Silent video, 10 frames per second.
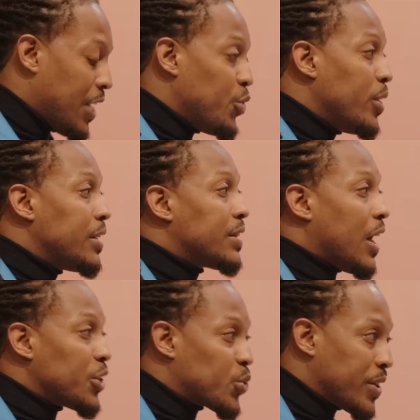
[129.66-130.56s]
you indulged
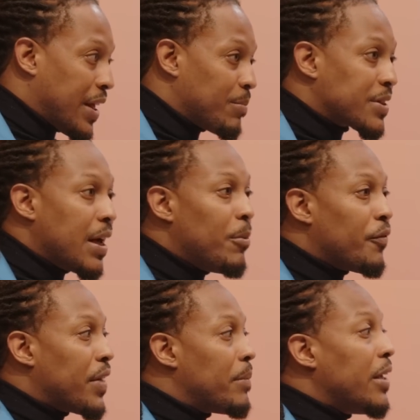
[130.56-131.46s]
with them, some of
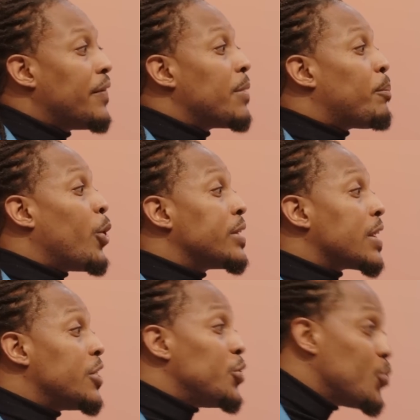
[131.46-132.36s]
them even pointed
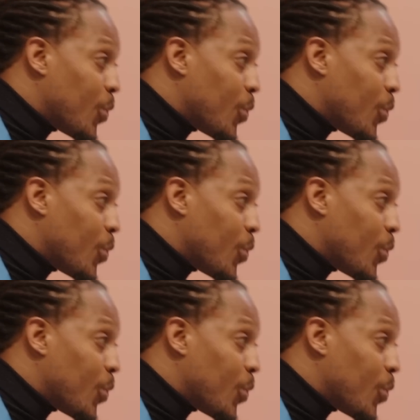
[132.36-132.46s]
you